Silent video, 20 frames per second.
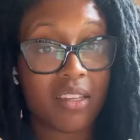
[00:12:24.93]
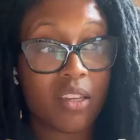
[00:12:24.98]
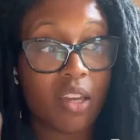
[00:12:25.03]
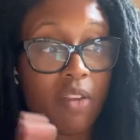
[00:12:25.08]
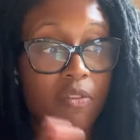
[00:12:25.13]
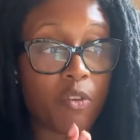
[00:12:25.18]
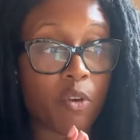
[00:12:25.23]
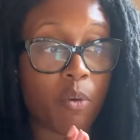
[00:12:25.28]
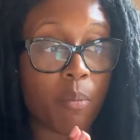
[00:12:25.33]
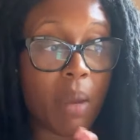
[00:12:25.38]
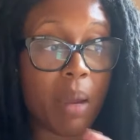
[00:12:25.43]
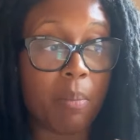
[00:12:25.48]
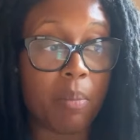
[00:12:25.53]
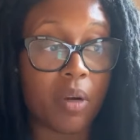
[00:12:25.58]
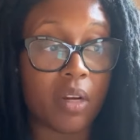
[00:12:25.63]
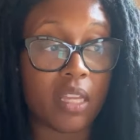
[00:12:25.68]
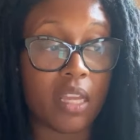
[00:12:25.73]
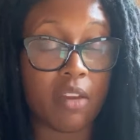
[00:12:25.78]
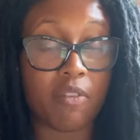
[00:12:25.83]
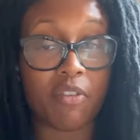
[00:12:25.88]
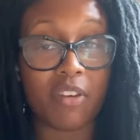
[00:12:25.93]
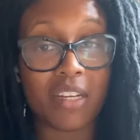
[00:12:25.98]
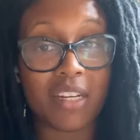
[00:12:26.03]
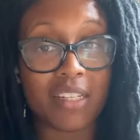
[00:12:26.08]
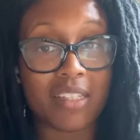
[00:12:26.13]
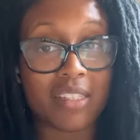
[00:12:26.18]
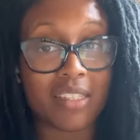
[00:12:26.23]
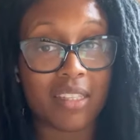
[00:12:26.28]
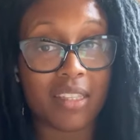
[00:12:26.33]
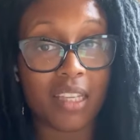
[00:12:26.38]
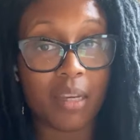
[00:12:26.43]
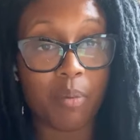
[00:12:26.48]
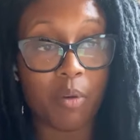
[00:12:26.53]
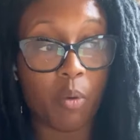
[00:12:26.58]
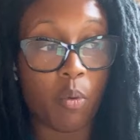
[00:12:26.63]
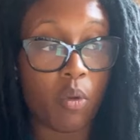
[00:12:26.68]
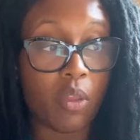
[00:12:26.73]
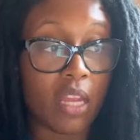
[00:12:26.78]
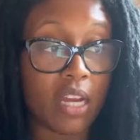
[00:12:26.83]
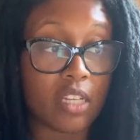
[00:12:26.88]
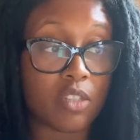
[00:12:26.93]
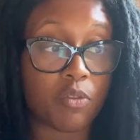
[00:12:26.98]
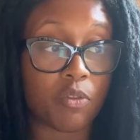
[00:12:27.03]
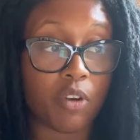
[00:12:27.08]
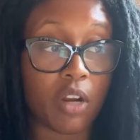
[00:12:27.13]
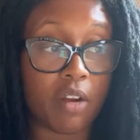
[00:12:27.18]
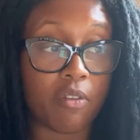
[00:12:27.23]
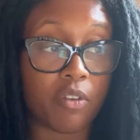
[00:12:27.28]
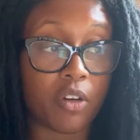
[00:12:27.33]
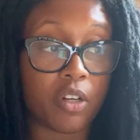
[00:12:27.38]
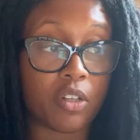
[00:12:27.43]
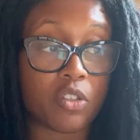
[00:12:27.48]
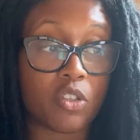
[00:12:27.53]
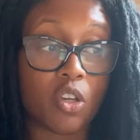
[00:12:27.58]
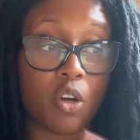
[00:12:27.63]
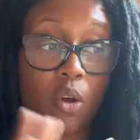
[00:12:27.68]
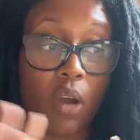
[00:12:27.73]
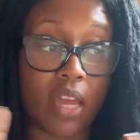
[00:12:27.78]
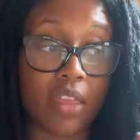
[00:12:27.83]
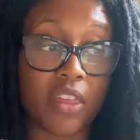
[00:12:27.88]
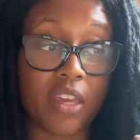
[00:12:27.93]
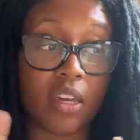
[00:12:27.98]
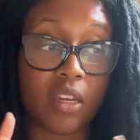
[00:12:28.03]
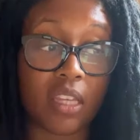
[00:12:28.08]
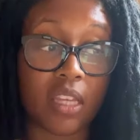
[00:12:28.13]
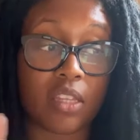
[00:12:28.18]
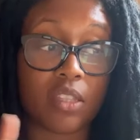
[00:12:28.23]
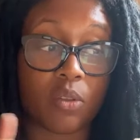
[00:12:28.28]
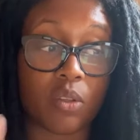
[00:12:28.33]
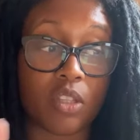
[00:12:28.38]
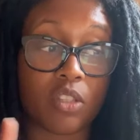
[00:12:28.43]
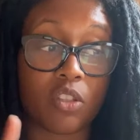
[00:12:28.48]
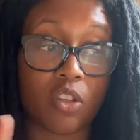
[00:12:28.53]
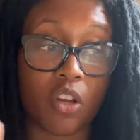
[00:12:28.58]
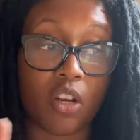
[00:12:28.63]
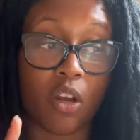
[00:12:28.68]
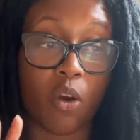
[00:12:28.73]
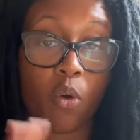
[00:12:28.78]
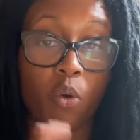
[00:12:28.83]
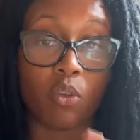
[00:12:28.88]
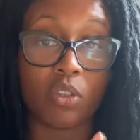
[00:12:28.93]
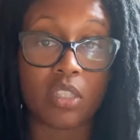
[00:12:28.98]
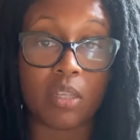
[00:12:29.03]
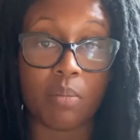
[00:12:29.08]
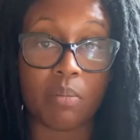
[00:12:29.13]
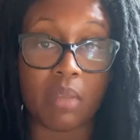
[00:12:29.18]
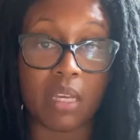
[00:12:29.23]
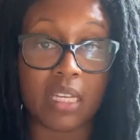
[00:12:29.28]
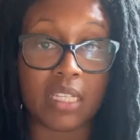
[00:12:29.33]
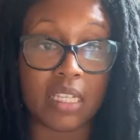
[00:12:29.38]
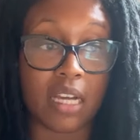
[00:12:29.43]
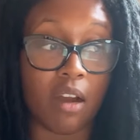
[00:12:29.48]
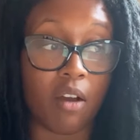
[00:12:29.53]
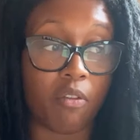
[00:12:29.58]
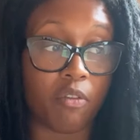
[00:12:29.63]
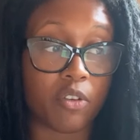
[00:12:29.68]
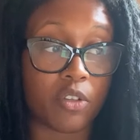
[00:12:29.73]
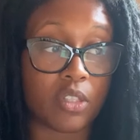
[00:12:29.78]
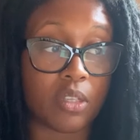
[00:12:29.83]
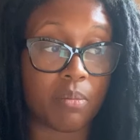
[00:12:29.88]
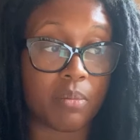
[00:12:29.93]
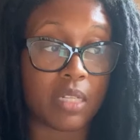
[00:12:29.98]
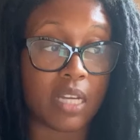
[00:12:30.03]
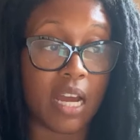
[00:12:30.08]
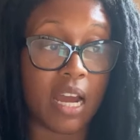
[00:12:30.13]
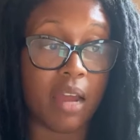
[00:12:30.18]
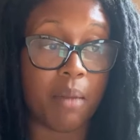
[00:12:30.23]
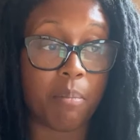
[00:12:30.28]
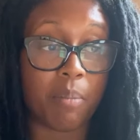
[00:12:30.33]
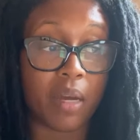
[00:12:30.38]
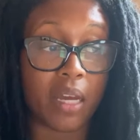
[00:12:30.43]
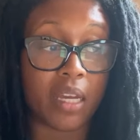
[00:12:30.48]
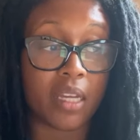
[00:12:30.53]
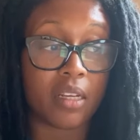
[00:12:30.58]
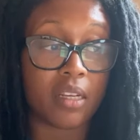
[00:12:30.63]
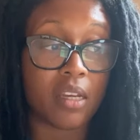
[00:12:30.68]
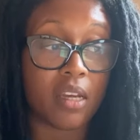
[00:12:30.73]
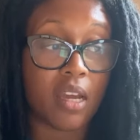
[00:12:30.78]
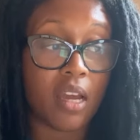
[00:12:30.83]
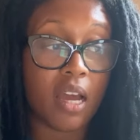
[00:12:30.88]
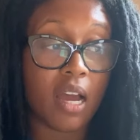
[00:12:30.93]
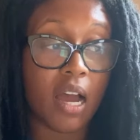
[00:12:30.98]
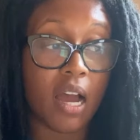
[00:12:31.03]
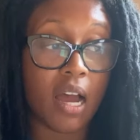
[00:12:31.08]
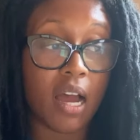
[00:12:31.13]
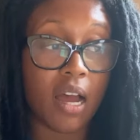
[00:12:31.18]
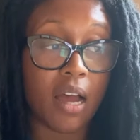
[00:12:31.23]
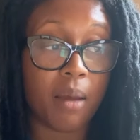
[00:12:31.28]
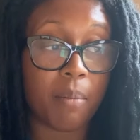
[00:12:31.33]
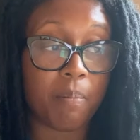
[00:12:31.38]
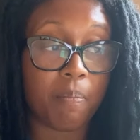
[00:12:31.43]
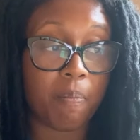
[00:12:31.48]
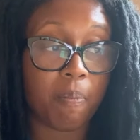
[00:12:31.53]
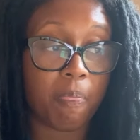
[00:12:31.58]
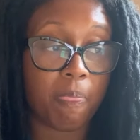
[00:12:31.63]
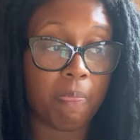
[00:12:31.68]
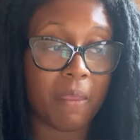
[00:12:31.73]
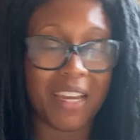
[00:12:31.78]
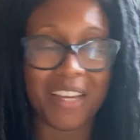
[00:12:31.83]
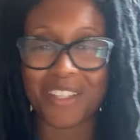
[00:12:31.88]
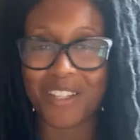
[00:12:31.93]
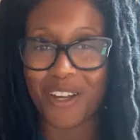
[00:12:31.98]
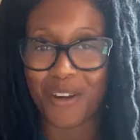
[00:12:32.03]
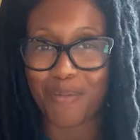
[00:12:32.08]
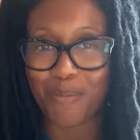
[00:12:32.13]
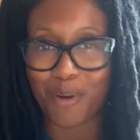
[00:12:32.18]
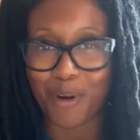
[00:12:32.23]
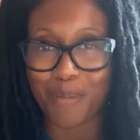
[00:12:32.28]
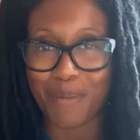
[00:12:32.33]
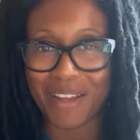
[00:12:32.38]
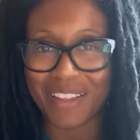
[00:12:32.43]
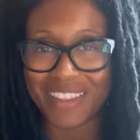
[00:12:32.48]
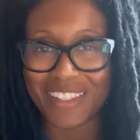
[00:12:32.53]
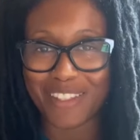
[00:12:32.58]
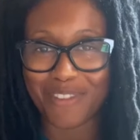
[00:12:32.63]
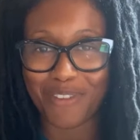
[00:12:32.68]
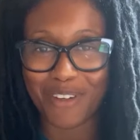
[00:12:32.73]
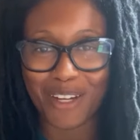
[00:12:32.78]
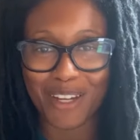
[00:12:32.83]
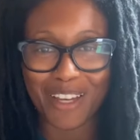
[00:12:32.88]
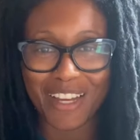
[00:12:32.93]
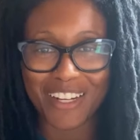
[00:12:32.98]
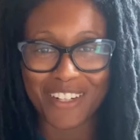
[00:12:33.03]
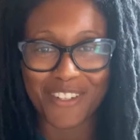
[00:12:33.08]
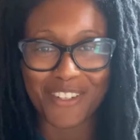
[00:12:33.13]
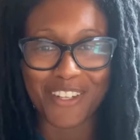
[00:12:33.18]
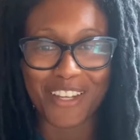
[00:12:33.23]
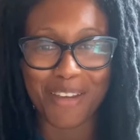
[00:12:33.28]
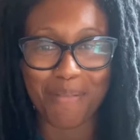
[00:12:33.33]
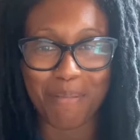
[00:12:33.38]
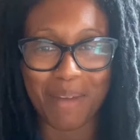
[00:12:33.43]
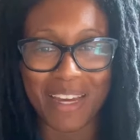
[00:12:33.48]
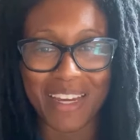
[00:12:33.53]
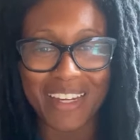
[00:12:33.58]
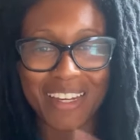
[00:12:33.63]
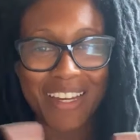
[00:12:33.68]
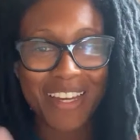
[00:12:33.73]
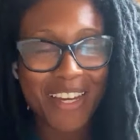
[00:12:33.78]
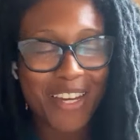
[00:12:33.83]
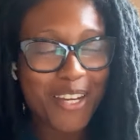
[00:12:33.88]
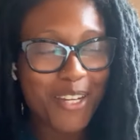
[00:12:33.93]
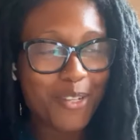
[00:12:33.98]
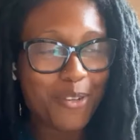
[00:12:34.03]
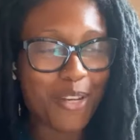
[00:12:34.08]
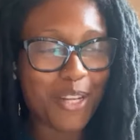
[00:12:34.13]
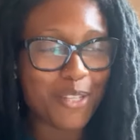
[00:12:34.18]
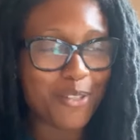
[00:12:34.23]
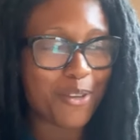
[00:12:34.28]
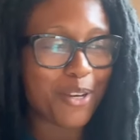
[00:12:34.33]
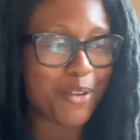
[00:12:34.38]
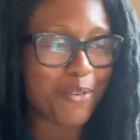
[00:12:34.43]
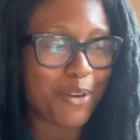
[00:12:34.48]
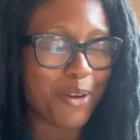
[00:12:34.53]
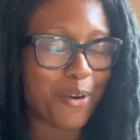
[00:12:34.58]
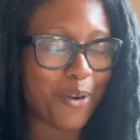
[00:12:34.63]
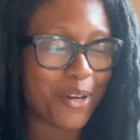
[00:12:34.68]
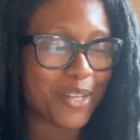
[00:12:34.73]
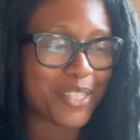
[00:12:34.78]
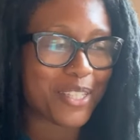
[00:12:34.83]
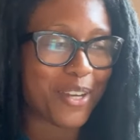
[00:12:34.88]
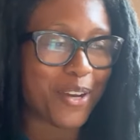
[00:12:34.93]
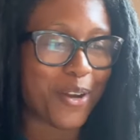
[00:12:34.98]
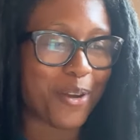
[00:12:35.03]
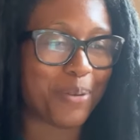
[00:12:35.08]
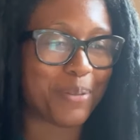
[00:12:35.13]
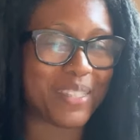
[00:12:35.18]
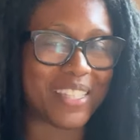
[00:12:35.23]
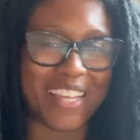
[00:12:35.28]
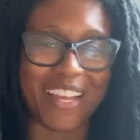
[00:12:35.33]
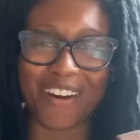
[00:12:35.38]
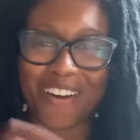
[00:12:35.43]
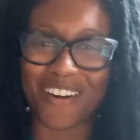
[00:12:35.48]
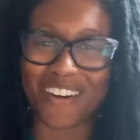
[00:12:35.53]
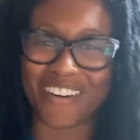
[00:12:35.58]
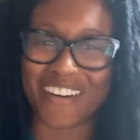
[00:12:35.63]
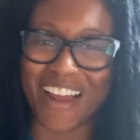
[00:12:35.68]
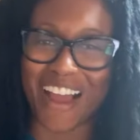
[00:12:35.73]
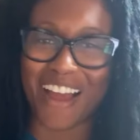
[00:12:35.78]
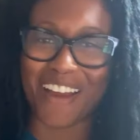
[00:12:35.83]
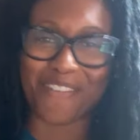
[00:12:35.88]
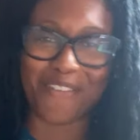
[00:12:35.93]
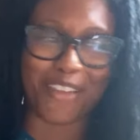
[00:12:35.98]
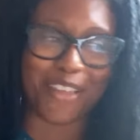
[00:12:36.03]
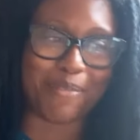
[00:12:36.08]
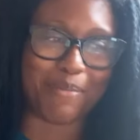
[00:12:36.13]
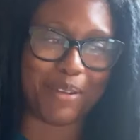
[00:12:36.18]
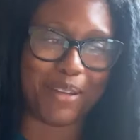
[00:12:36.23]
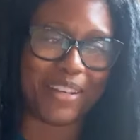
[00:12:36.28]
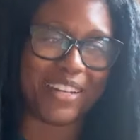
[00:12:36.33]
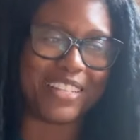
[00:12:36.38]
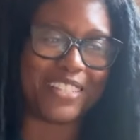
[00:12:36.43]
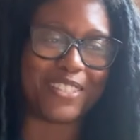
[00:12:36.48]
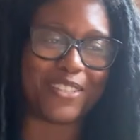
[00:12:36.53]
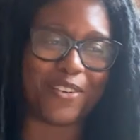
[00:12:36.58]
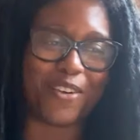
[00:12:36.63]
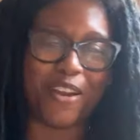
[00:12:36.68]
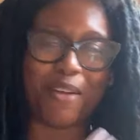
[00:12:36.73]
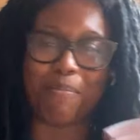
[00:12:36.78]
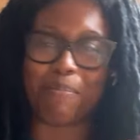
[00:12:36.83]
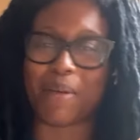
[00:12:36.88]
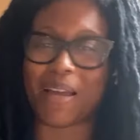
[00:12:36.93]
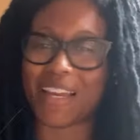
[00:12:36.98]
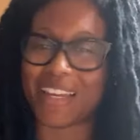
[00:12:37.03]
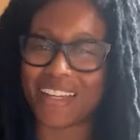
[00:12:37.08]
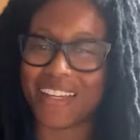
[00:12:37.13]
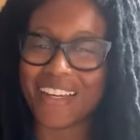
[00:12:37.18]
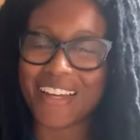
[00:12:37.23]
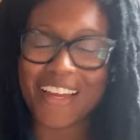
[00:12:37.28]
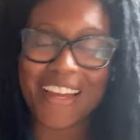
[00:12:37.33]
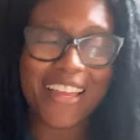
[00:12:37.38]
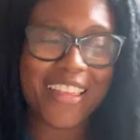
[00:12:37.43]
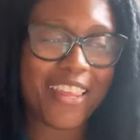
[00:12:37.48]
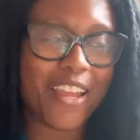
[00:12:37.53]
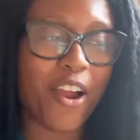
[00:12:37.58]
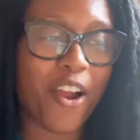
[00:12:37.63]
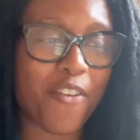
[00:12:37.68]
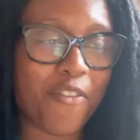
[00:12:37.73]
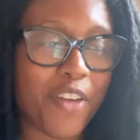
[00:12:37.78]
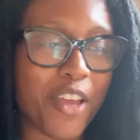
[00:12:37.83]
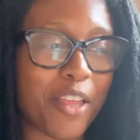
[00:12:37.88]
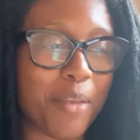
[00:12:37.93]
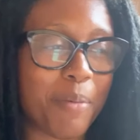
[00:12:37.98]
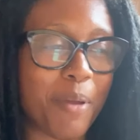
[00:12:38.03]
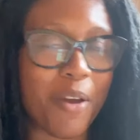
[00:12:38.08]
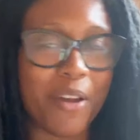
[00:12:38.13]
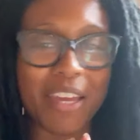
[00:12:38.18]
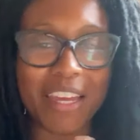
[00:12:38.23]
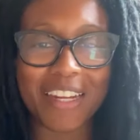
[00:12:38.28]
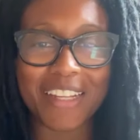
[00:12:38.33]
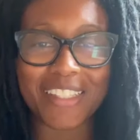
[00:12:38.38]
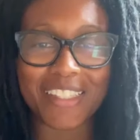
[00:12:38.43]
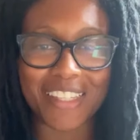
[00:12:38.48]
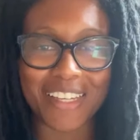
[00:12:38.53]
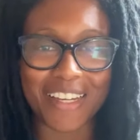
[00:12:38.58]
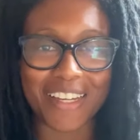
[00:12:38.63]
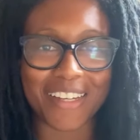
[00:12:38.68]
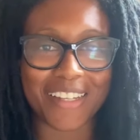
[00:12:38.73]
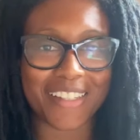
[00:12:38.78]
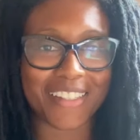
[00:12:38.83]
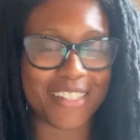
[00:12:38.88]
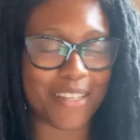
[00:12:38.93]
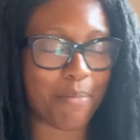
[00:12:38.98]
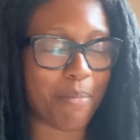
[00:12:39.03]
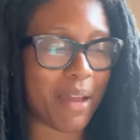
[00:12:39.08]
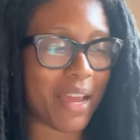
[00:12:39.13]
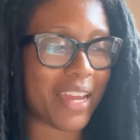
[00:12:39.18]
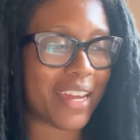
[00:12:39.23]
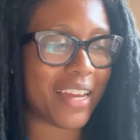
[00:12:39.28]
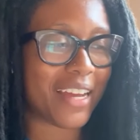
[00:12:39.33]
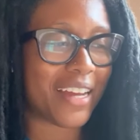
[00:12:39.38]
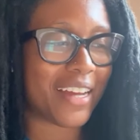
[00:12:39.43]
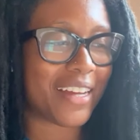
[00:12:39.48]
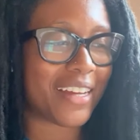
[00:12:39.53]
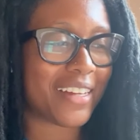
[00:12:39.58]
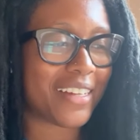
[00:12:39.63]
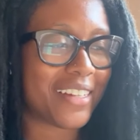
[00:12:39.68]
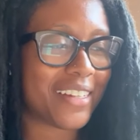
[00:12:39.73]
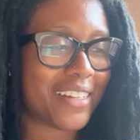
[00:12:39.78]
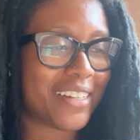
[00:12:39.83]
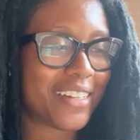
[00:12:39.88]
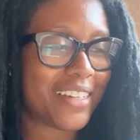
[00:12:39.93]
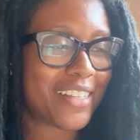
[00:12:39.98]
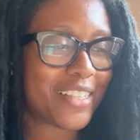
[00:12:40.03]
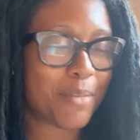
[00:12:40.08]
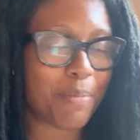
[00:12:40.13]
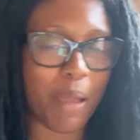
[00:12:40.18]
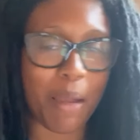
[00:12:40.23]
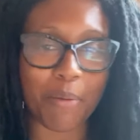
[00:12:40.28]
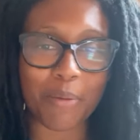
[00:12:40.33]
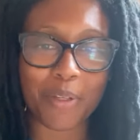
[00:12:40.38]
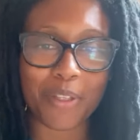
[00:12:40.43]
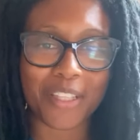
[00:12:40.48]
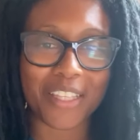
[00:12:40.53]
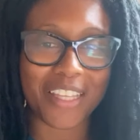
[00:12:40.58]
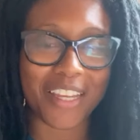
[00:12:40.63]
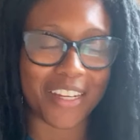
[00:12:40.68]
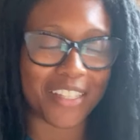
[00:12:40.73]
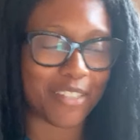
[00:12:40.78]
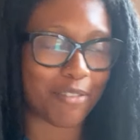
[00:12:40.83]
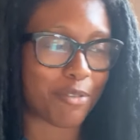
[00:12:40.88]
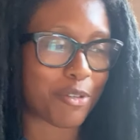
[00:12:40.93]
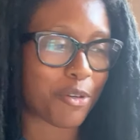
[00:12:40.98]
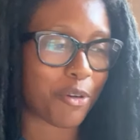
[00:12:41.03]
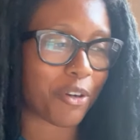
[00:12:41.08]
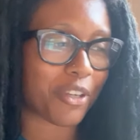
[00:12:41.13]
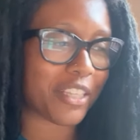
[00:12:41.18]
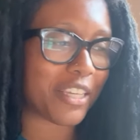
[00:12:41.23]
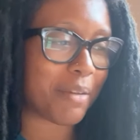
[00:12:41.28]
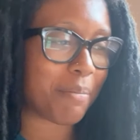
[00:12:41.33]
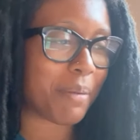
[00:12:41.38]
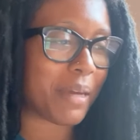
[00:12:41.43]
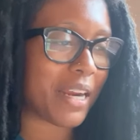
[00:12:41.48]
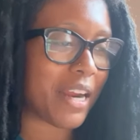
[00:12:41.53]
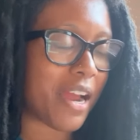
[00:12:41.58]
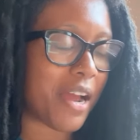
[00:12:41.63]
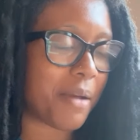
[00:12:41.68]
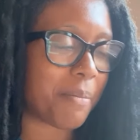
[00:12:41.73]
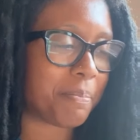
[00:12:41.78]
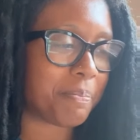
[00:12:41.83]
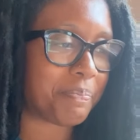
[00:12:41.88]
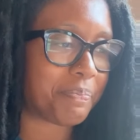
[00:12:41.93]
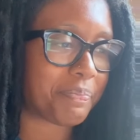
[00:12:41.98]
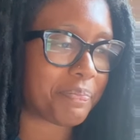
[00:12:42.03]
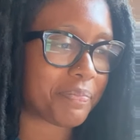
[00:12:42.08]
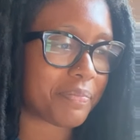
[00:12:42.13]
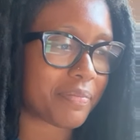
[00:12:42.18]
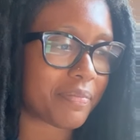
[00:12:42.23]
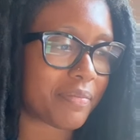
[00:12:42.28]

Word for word: You have to remember, like, Venus and Libra won't last forever. So I think that it's going to hold some things out for some time. But um, and I talk more about this fall, actually, in my twenty twenty-one horoscopes that are not available on Instagram, but they are available. I'll get into to my uh, to Black Moon Lilith Collective shortly. But um,